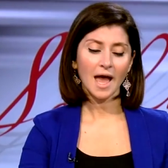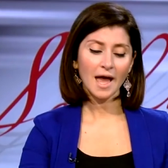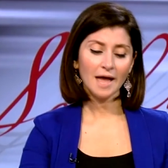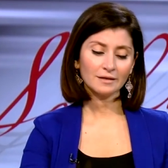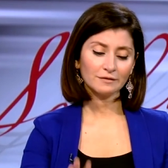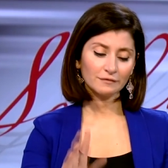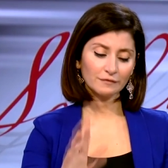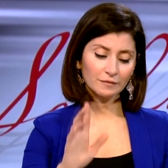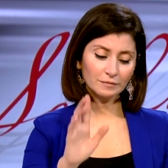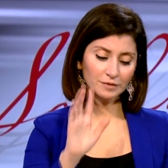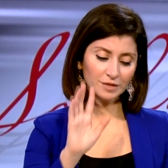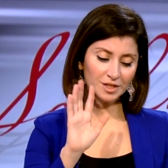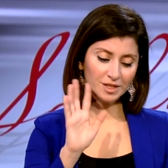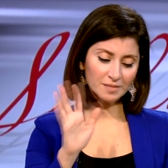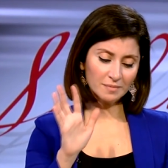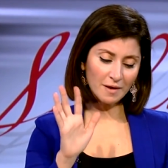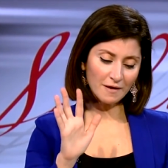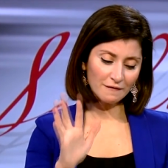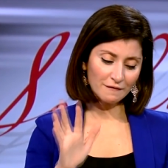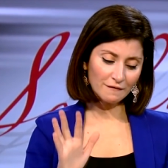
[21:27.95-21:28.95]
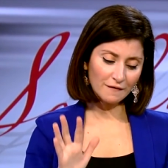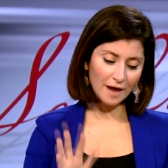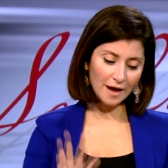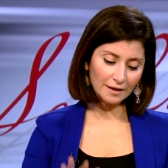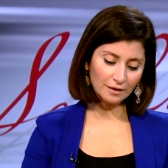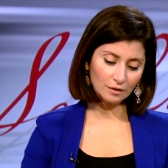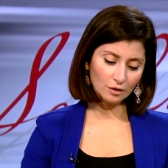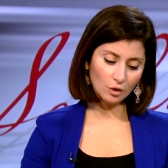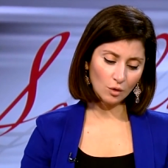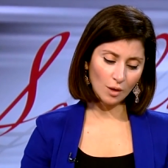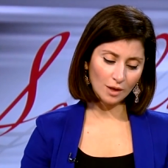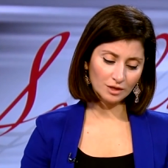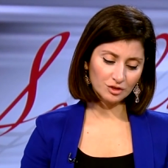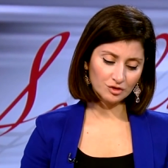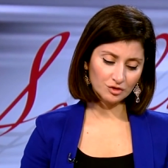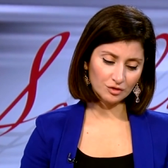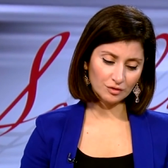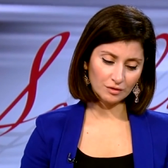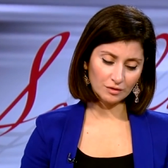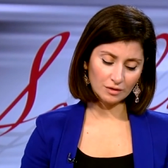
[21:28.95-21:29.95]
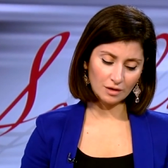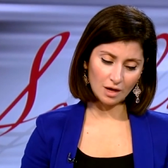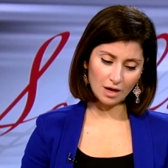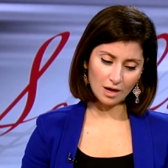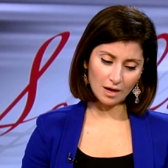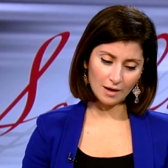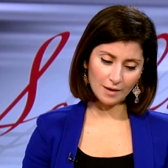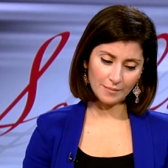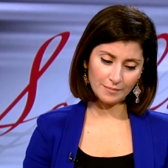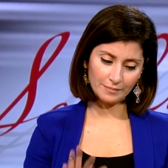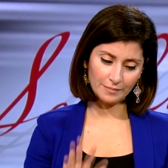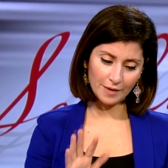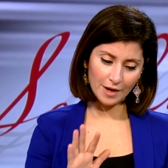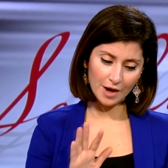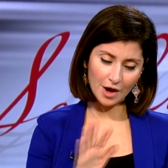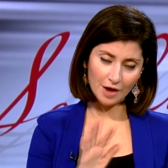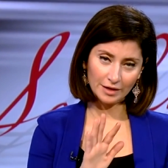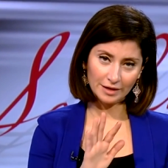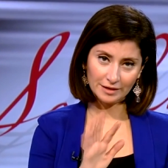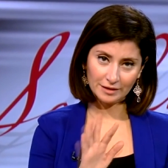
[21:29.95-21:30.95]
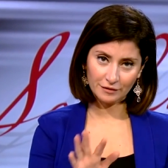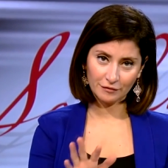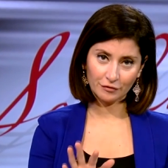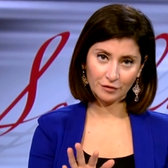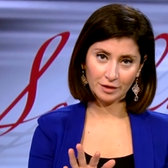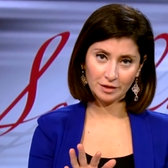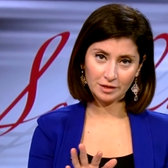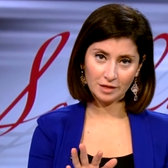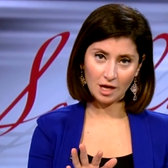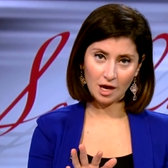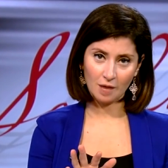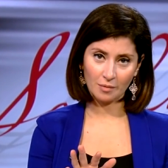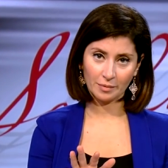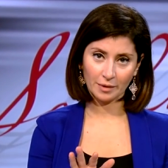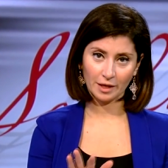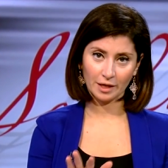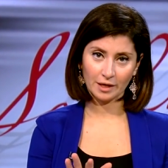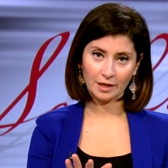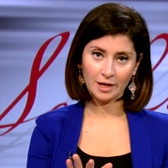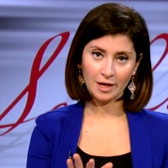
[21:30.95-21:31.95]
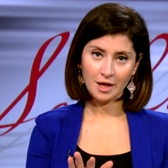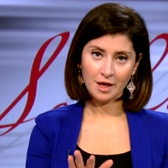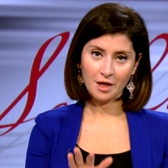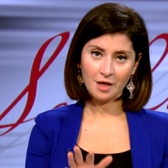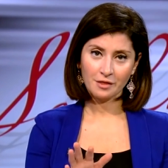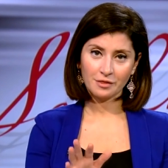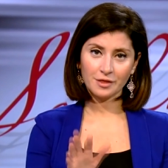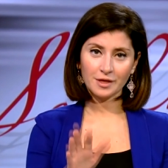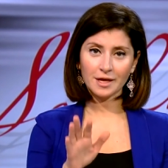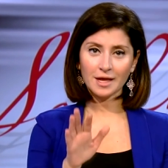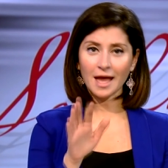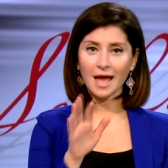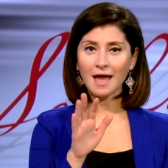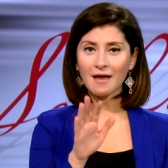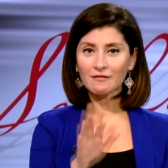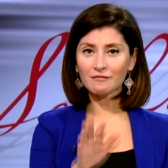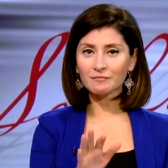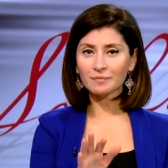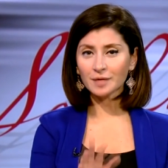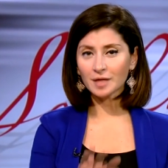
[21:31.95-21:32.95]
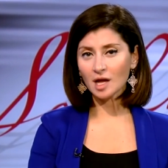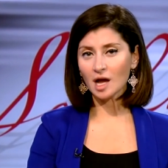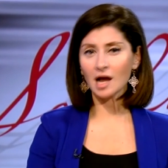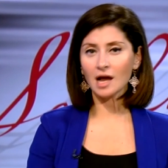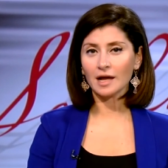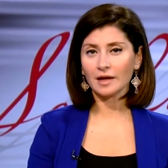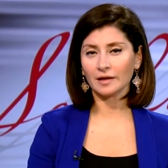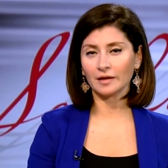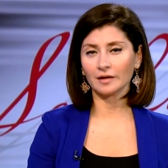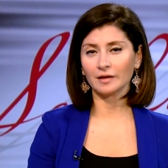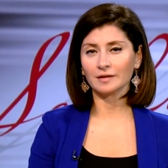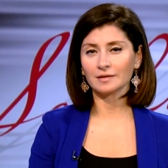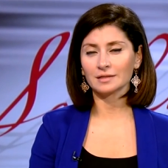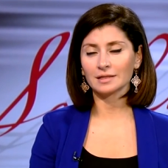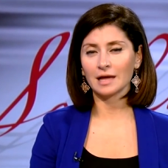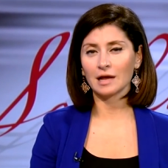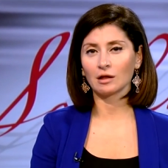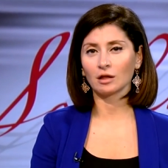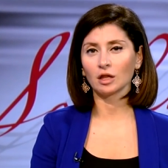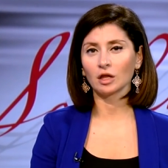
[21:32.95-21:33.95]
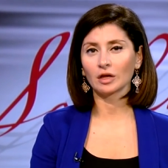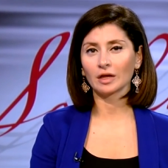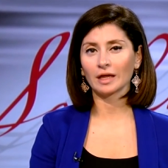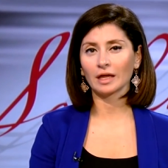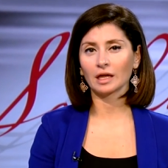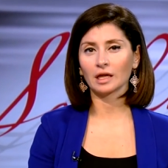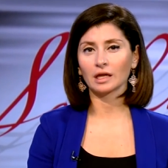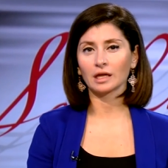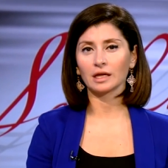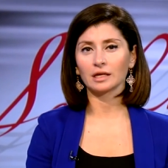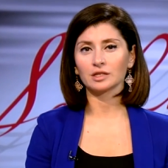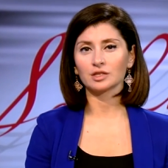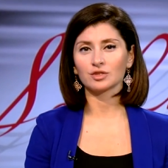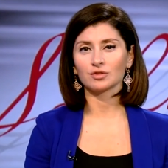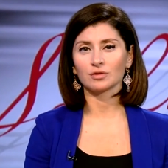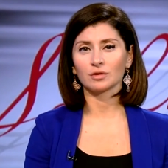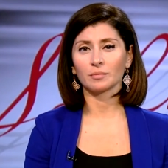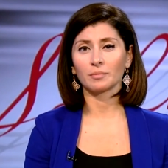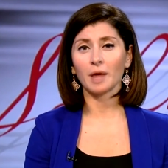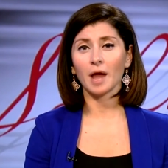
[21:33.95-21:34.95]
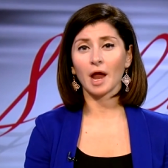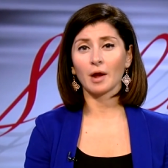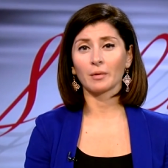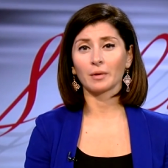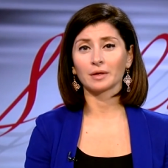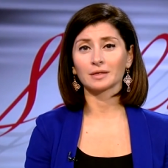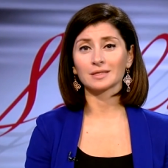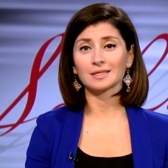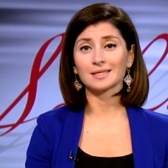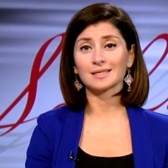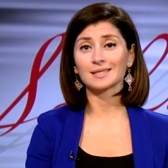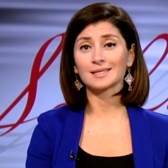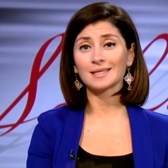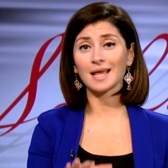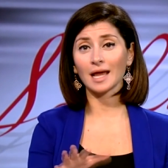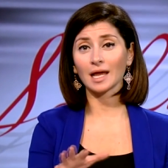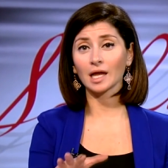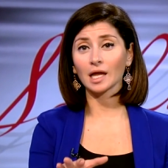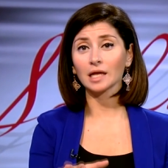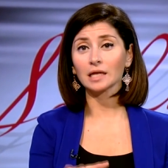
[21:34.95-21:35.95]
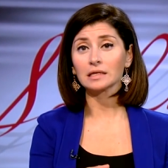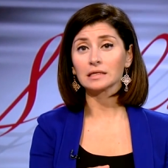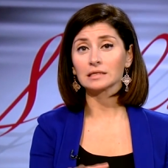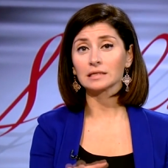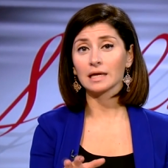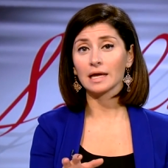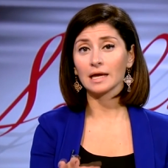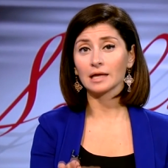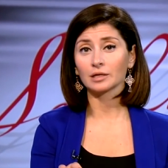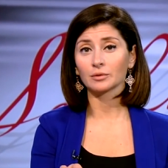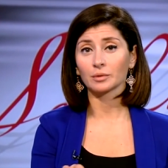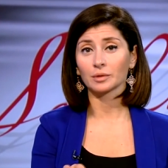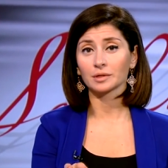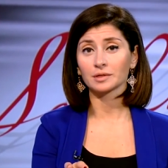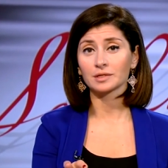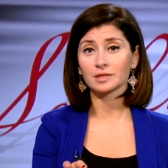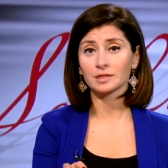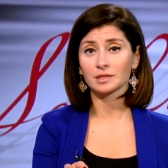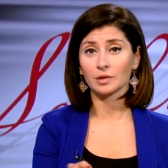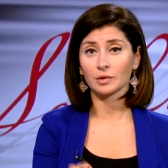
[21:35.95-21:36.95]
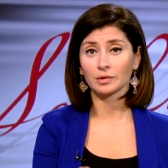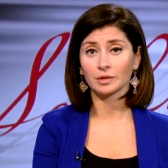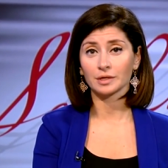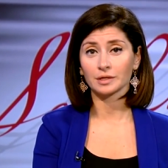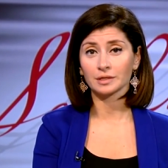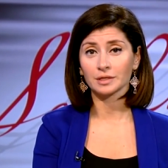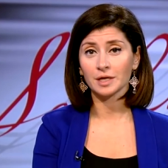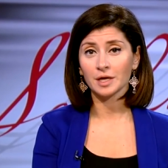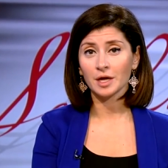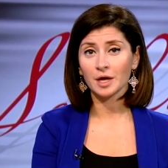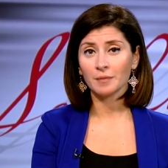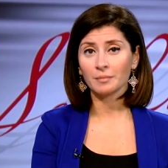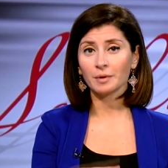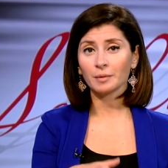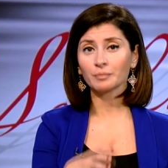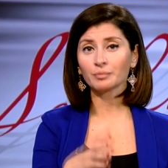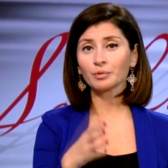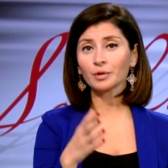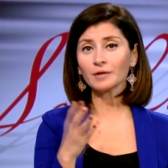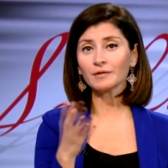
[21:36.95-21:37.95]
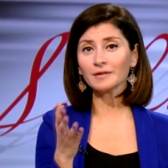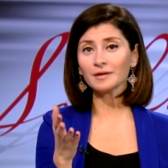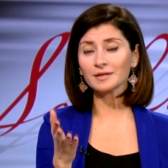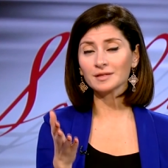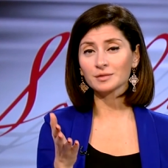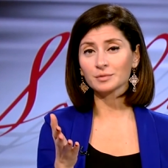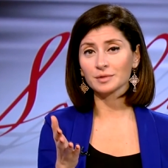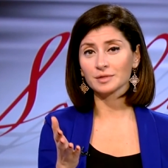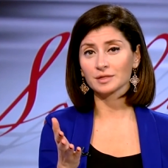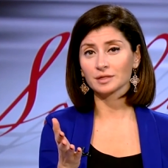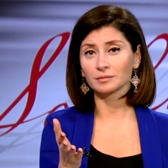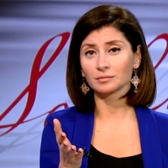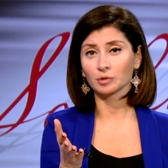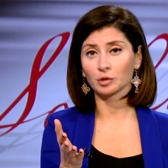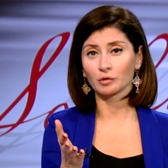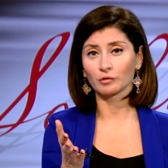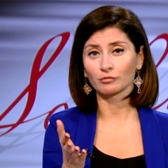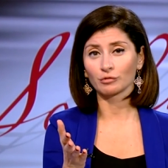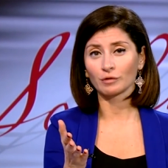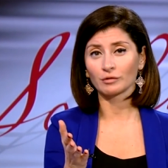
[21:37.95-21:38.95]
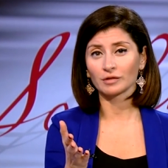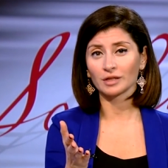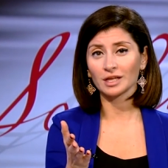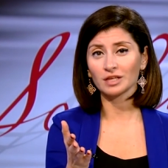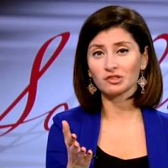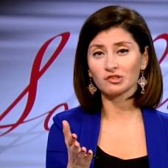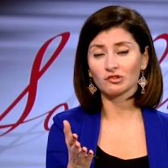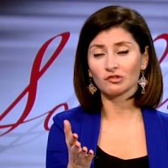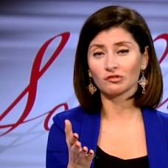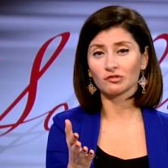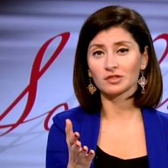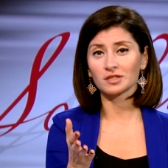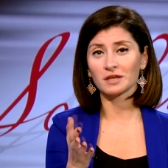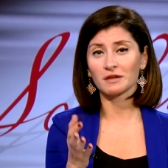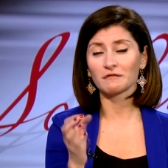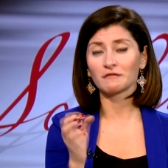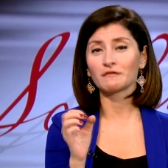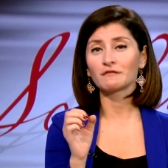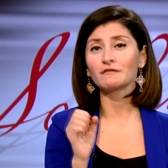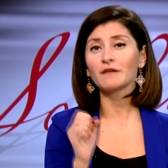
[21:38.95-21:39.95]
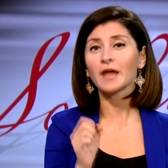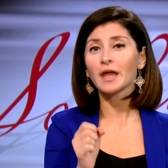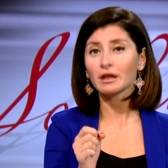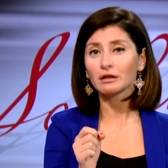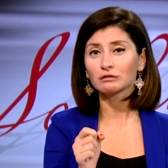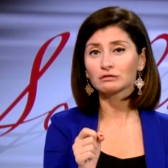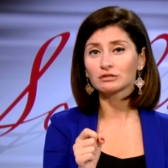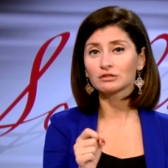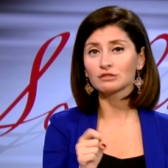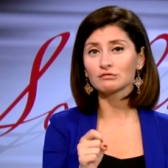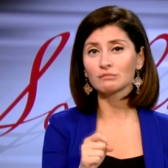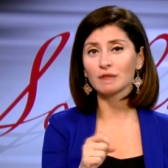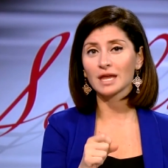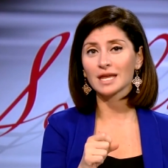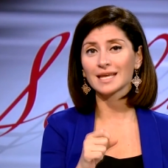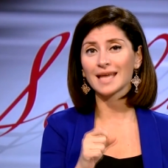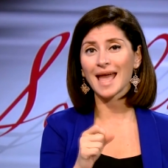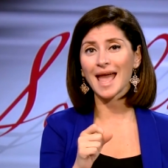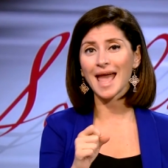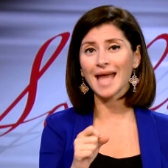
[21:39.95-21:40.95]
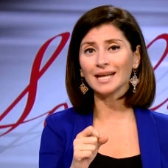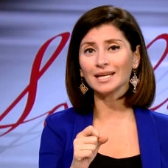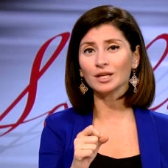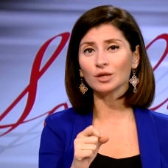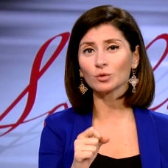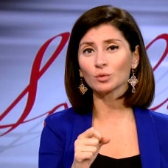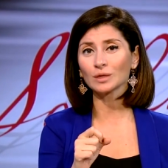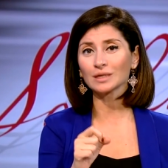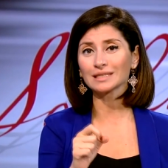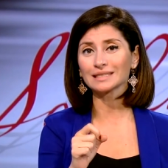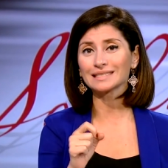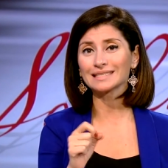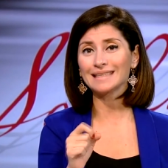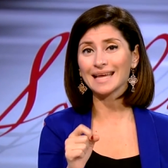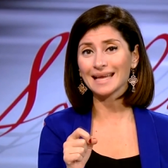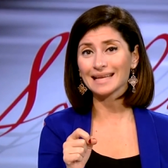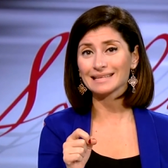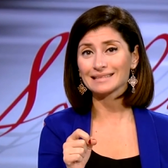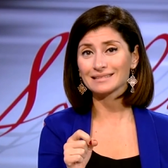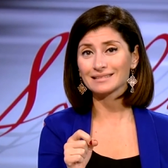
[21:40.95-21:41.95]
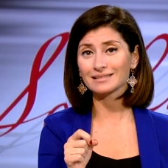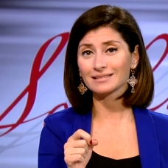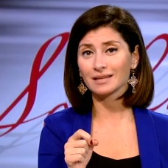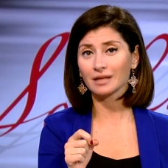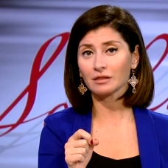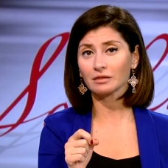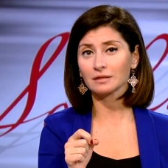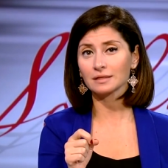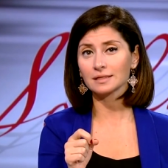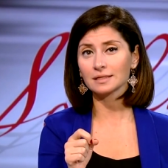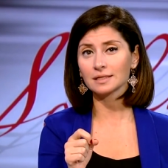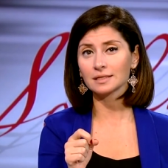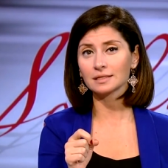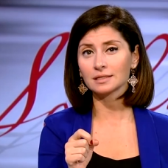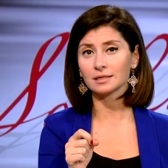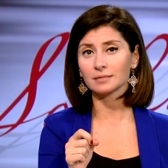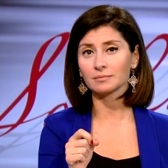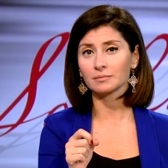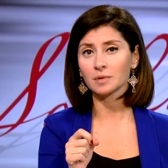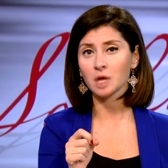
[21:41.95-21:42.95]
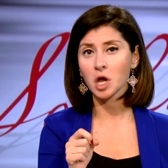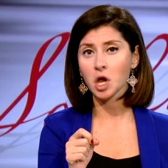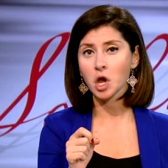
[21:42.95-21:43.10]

And just my final question um, on a different topic. The FBI is now looking into an apparent second Edward Snowden, but previous whistleblower revelations have failed to make any real dent in the system.